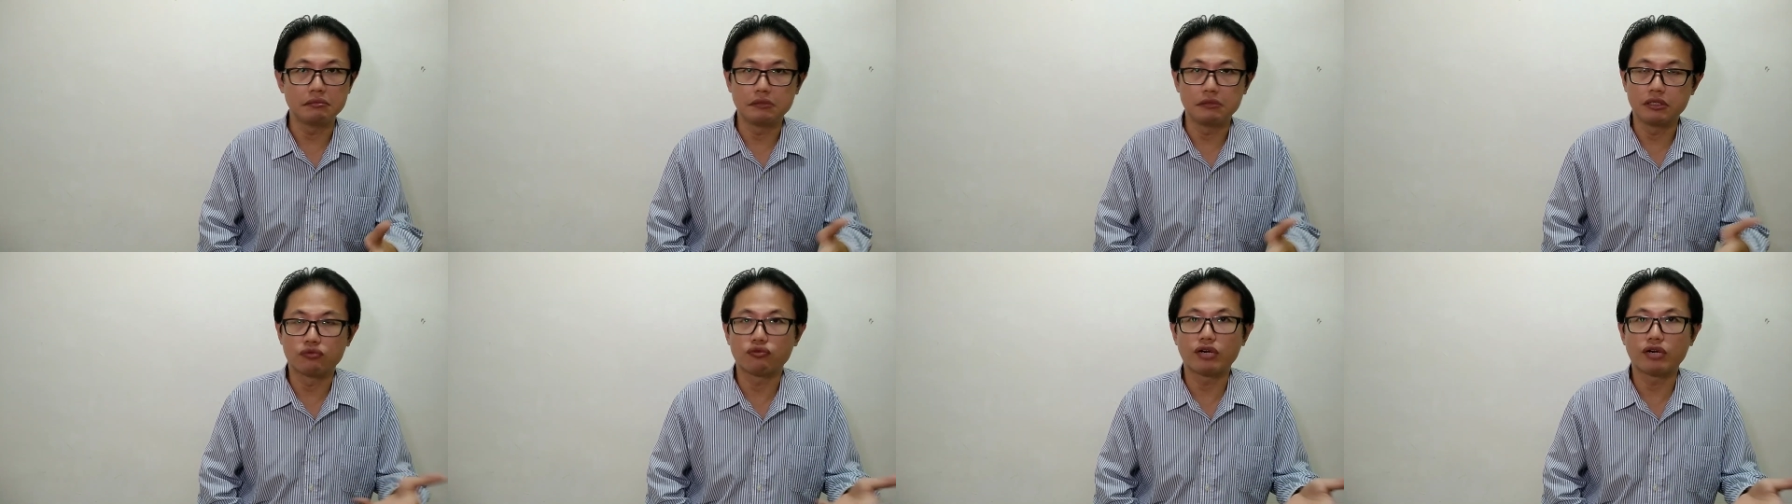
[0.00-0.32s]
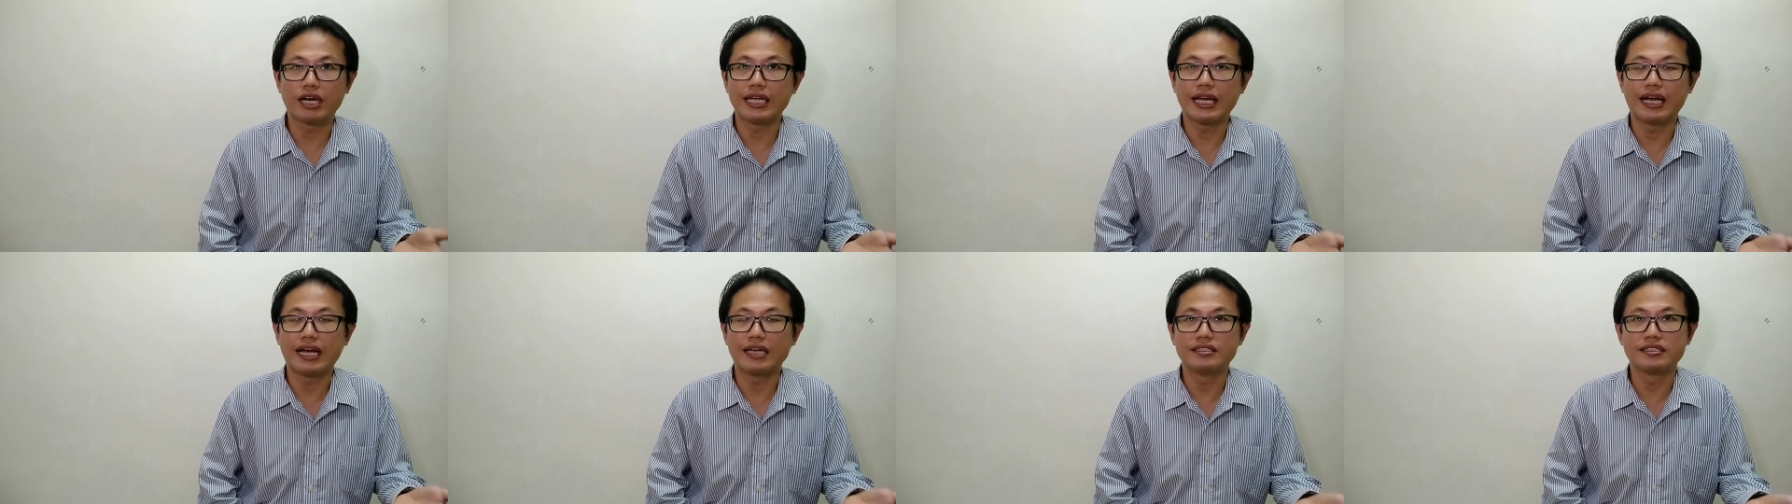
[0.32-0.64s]
the
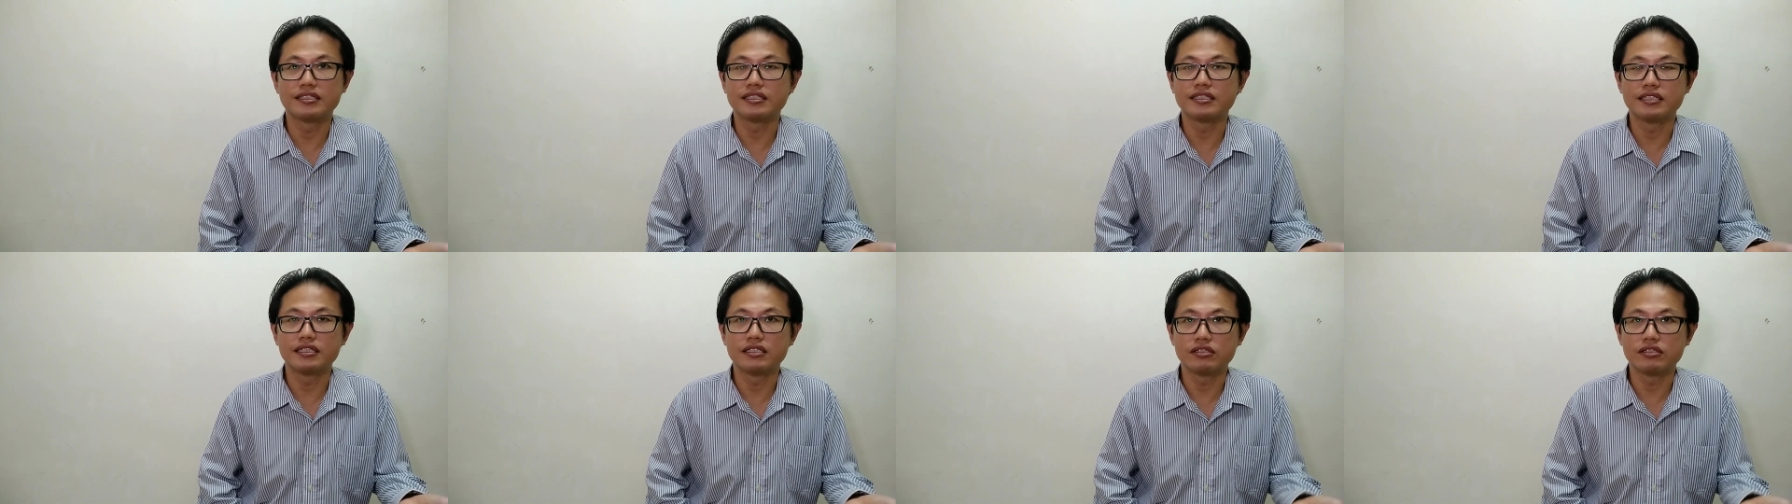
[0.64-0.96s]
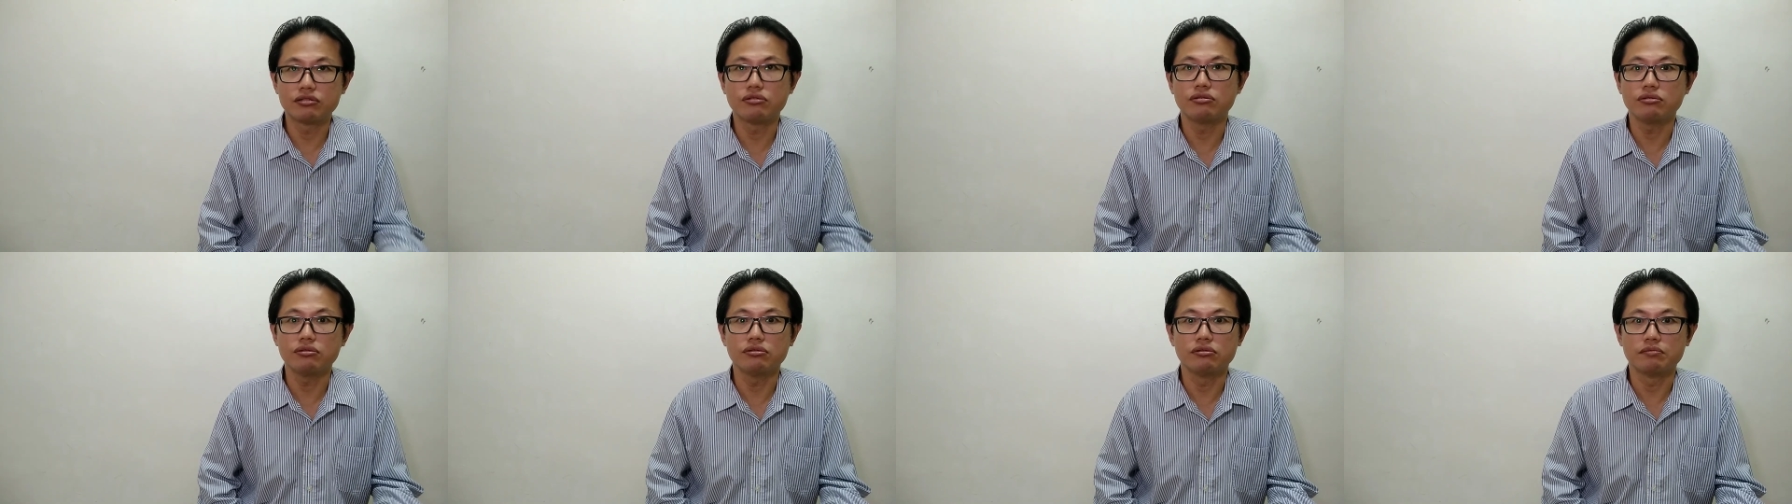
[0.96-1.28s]
right answer
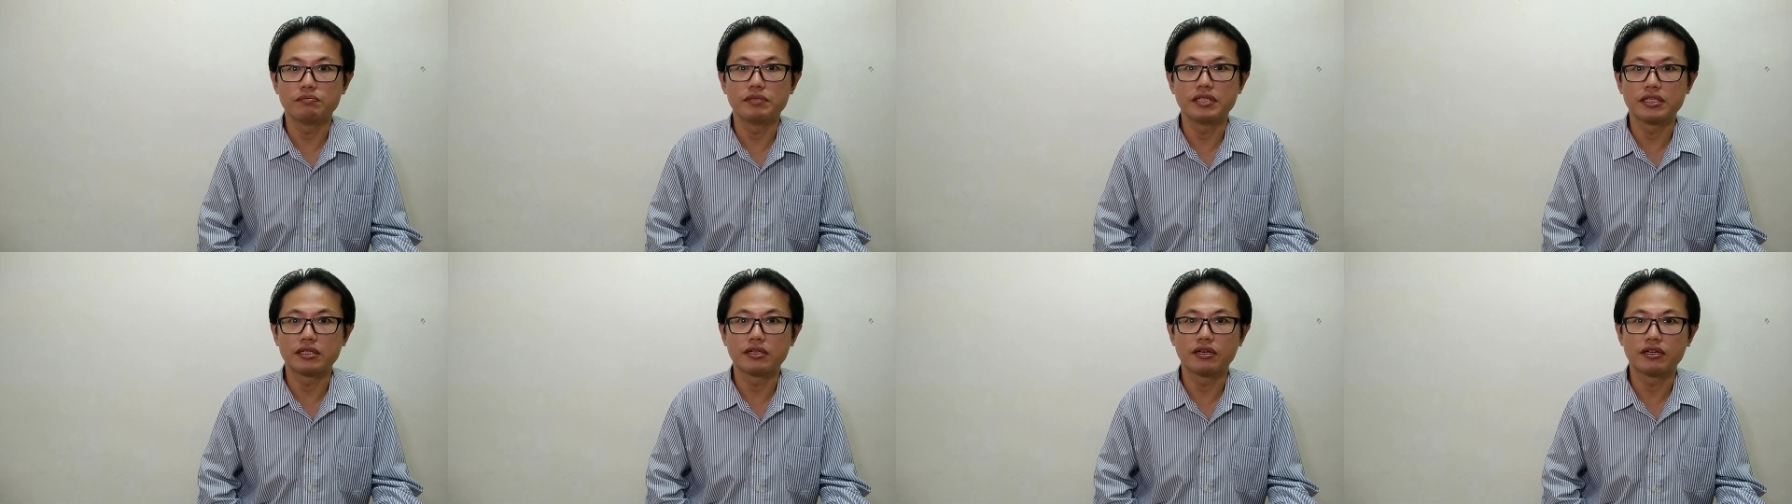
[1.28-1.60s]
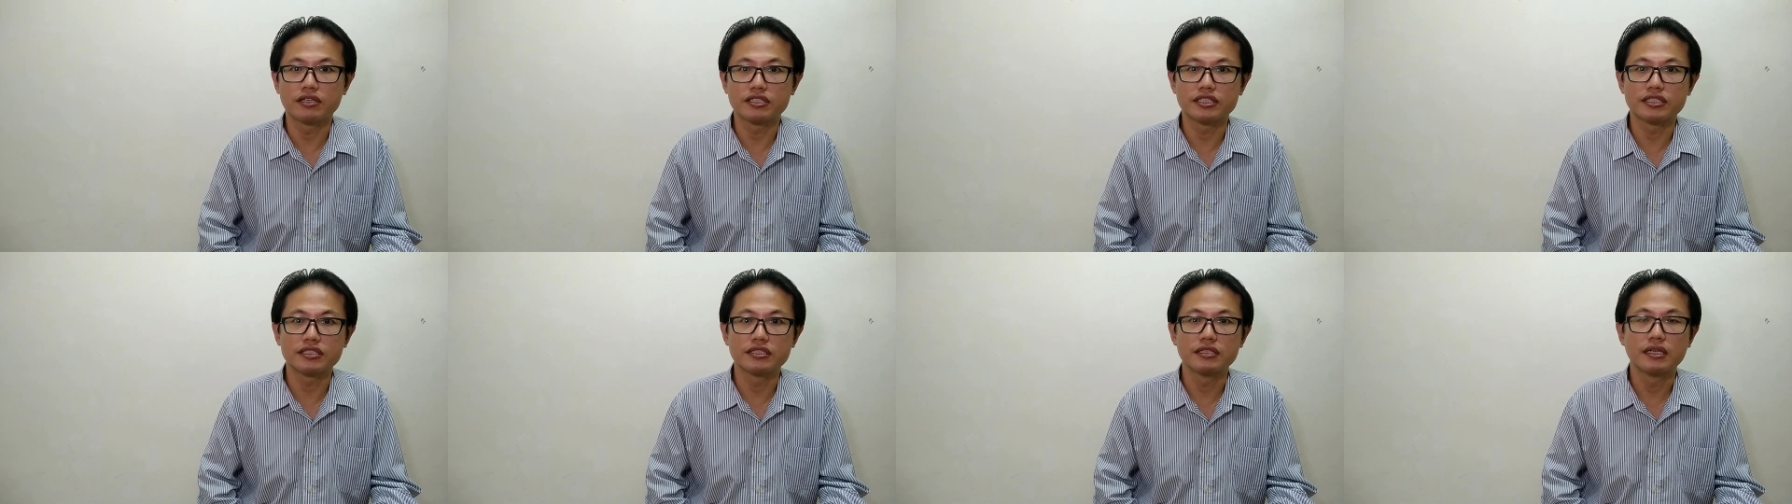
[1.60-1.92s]
too,
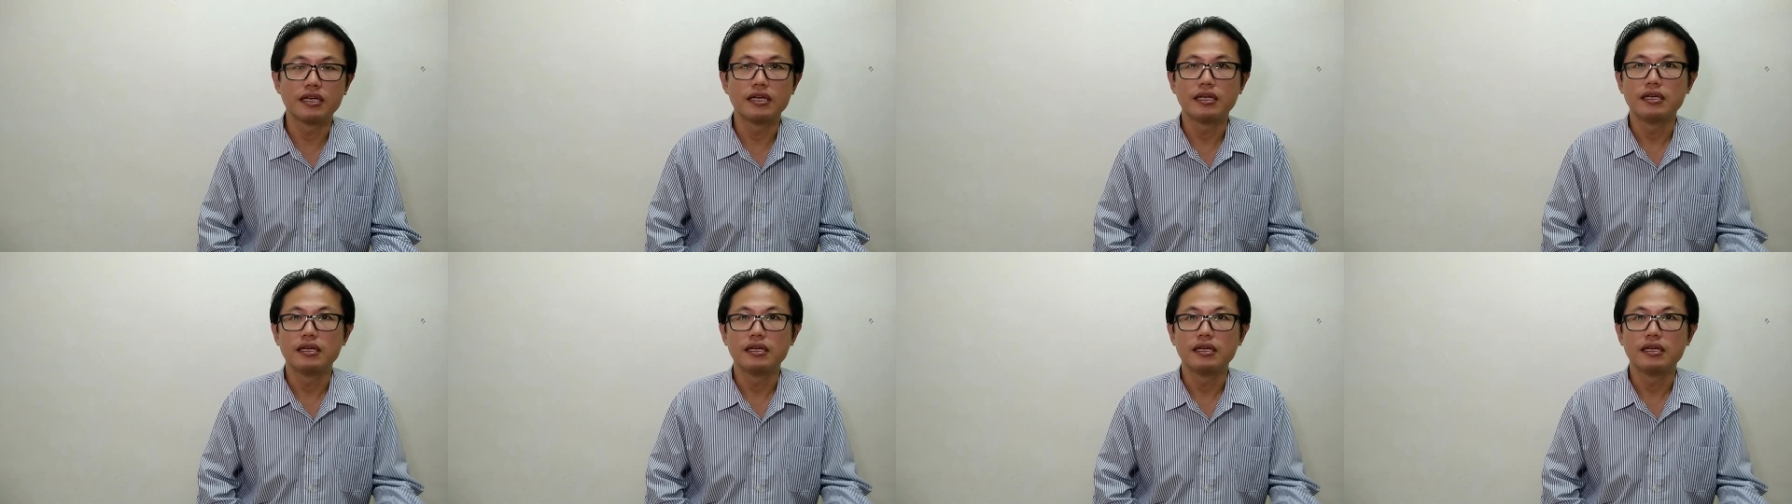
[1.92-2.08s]
because